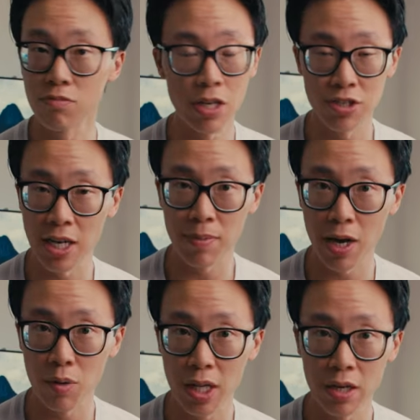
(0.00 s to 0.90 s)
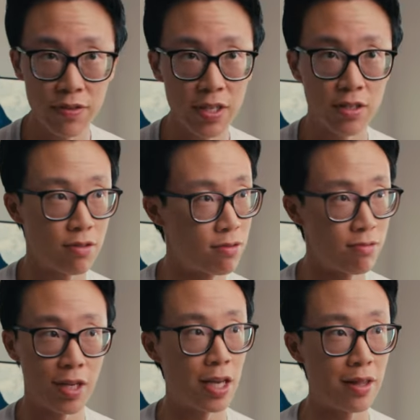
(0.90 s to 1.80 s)
insane battery life.
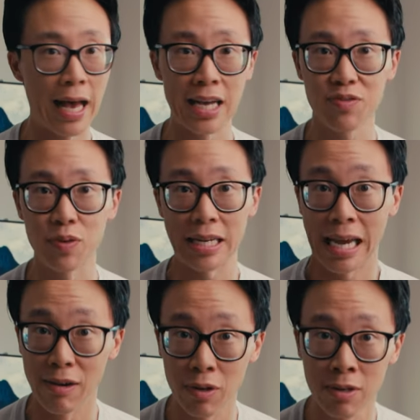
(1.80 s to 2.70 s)
It lasts for like ever.